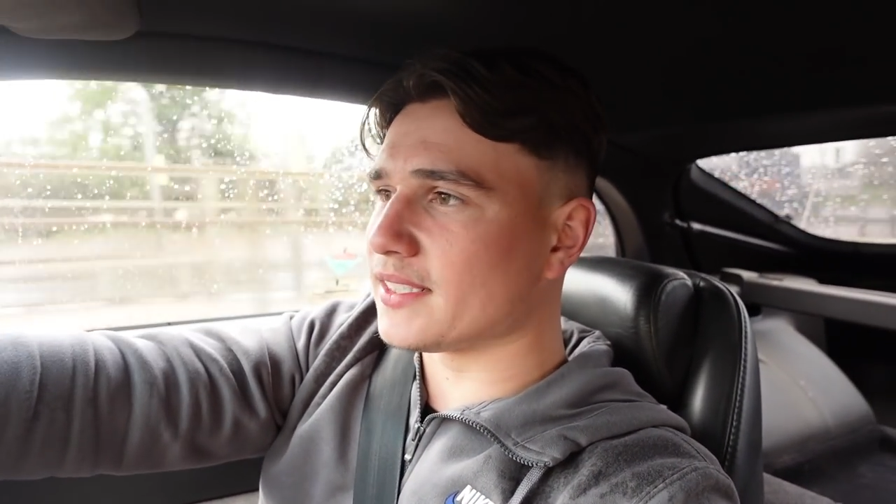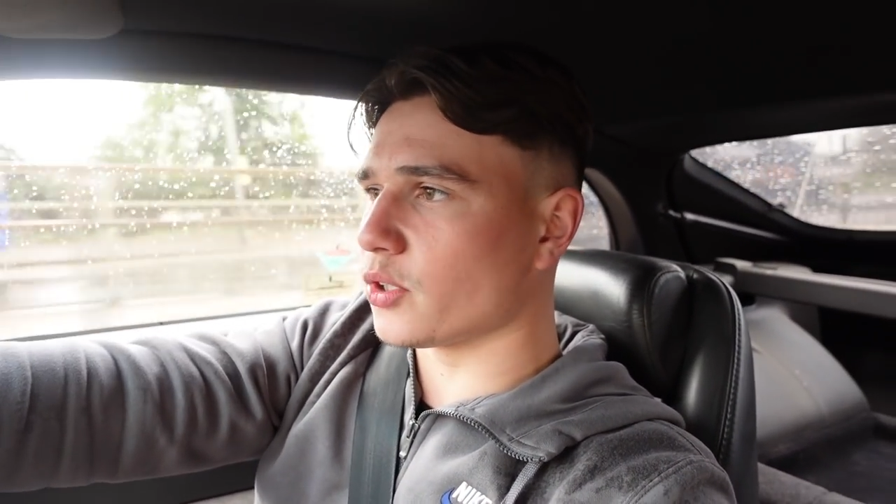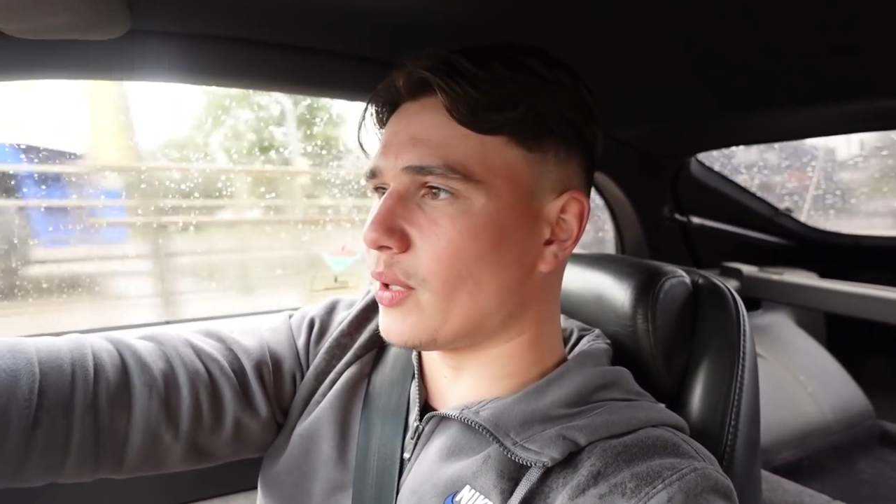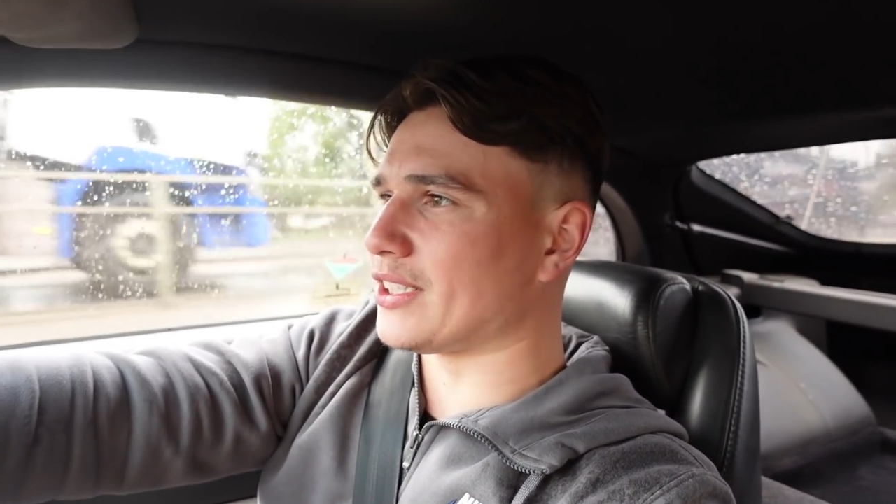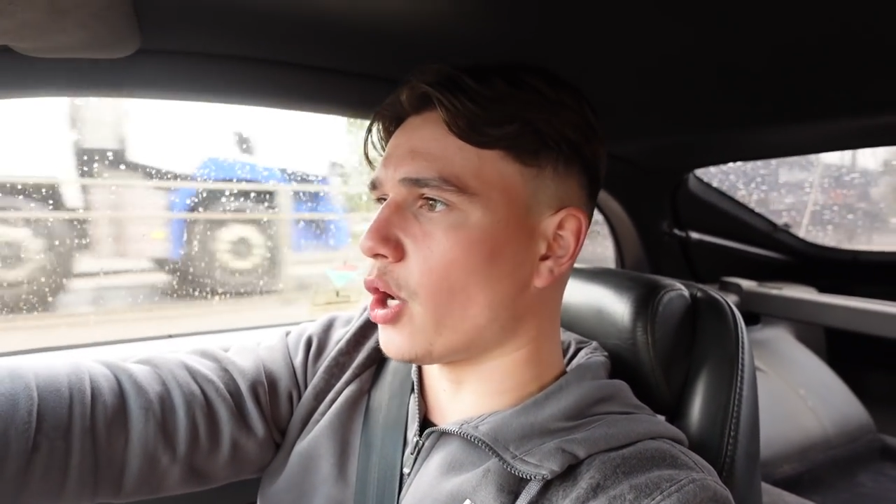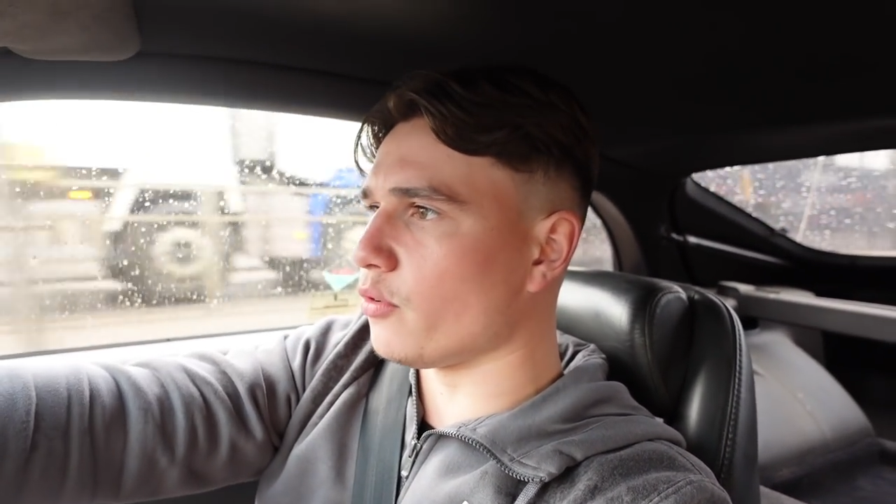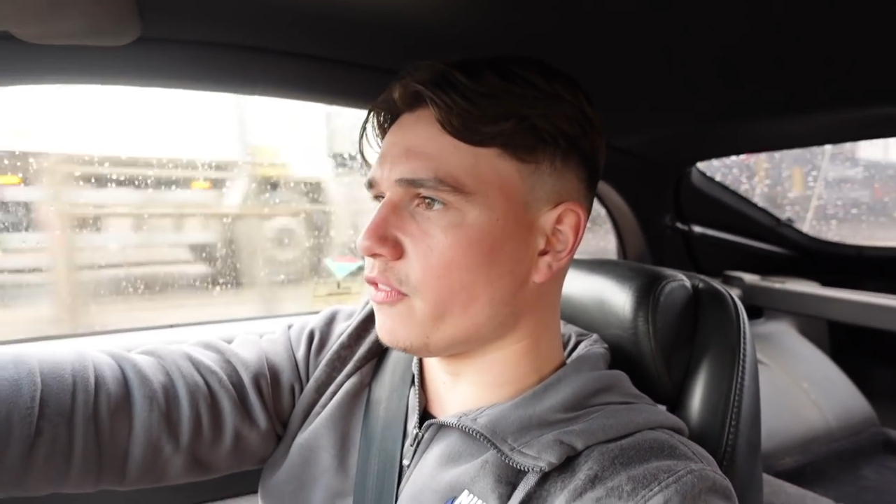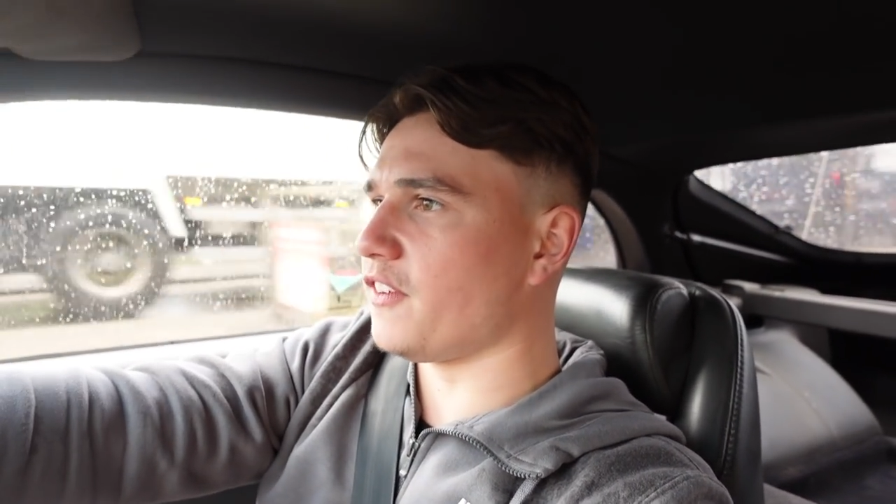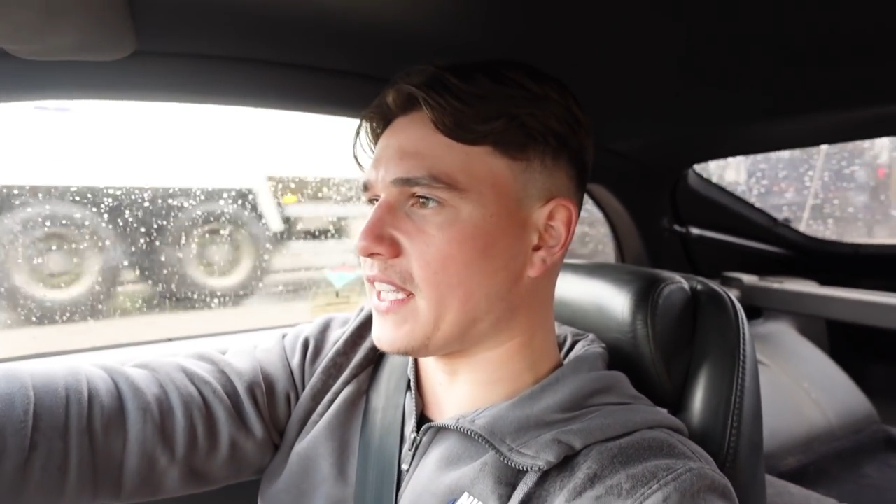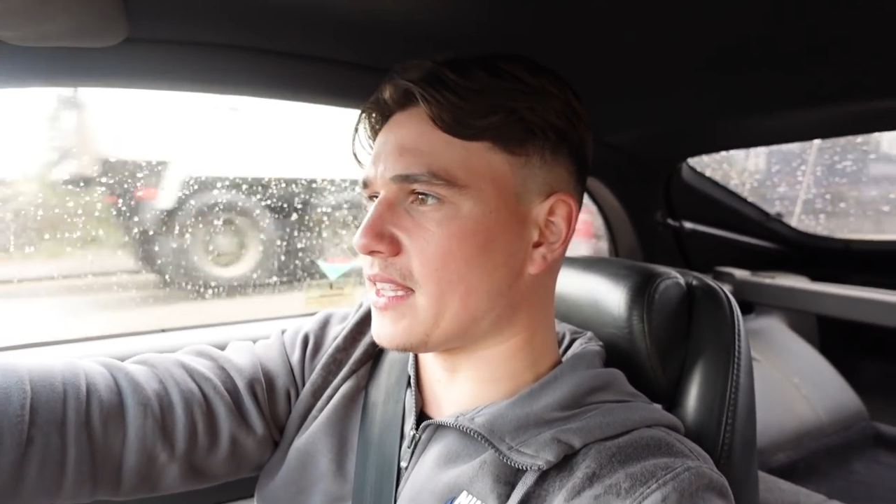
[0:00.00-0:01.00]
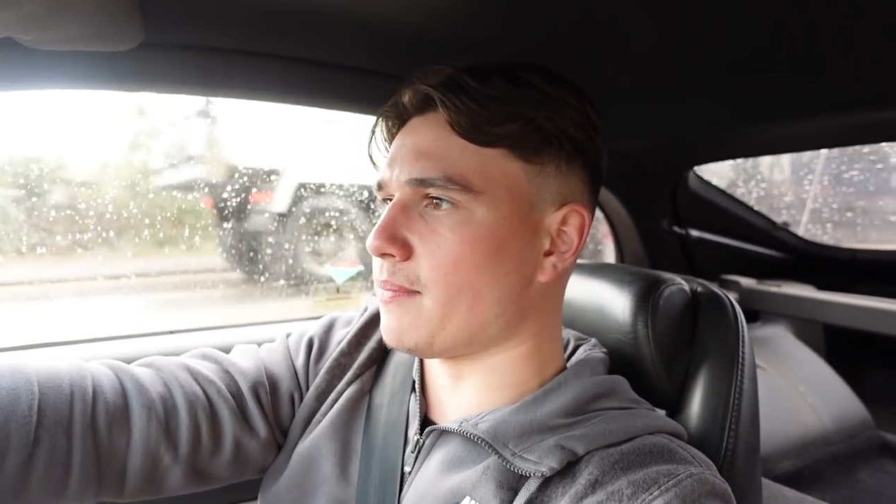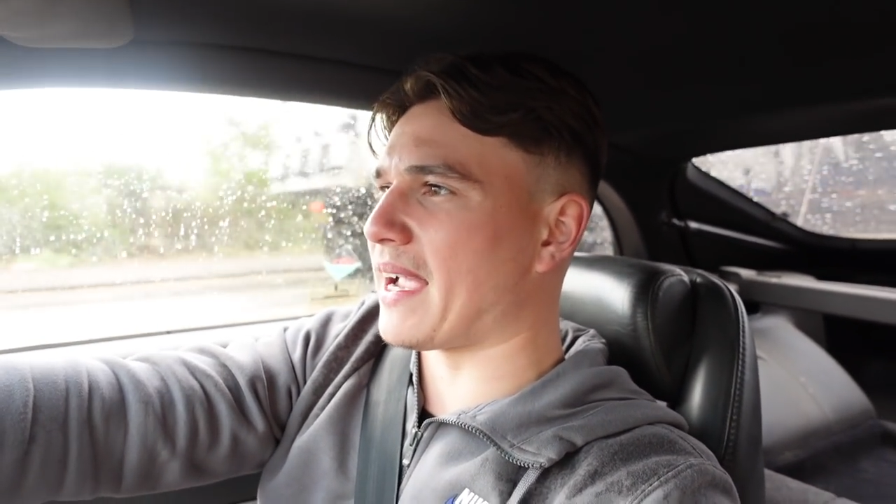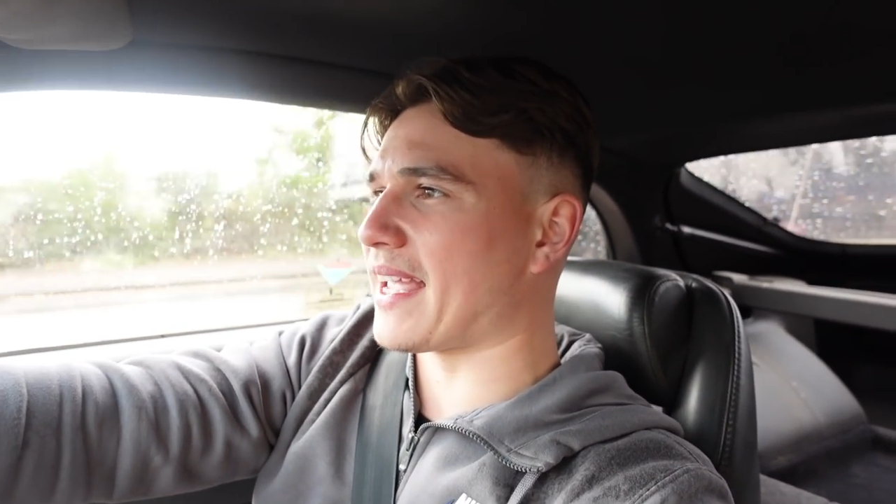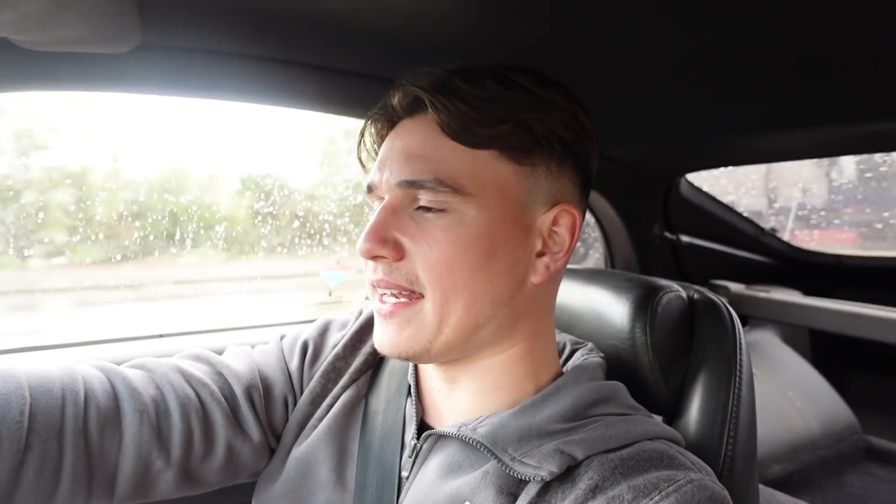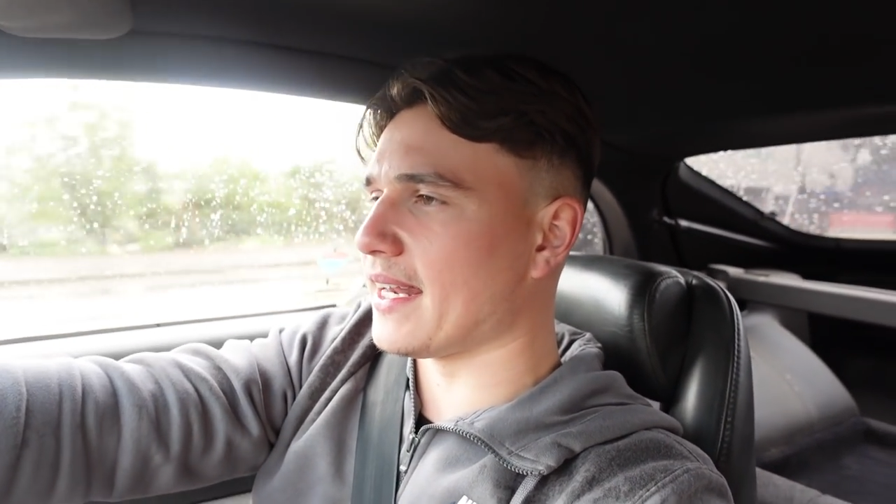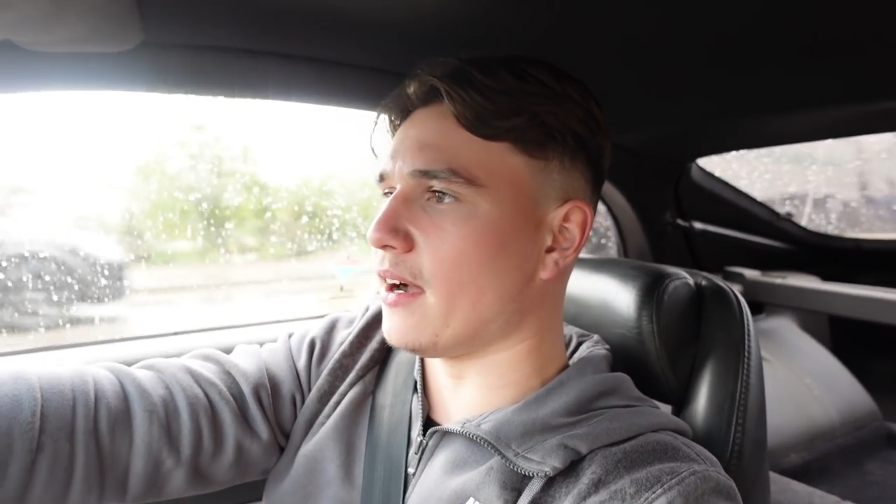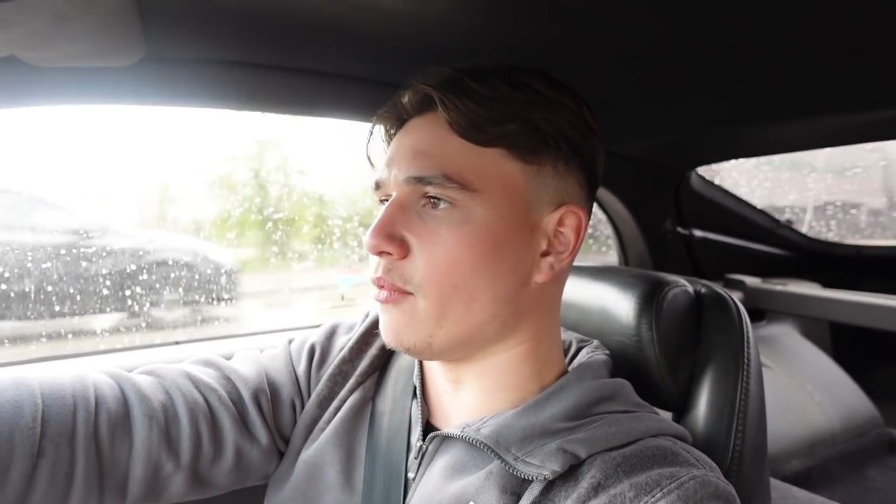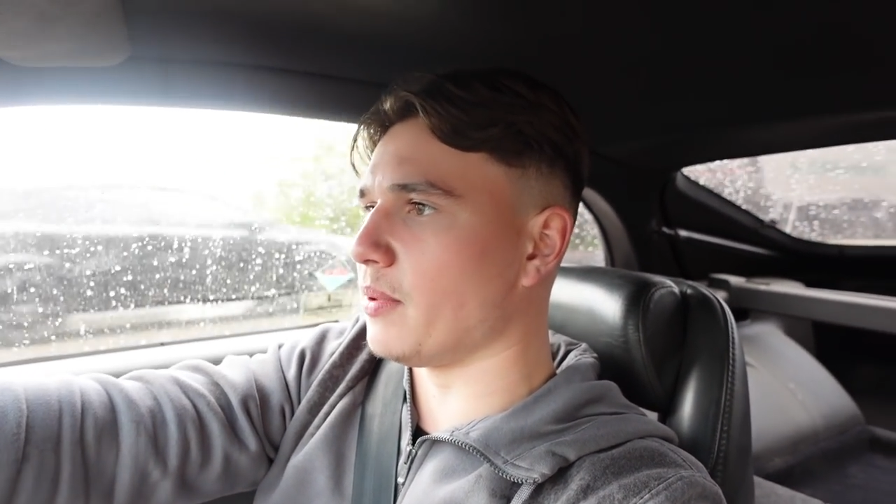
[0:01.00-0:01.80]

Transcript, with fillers: so I don't flick the back end out.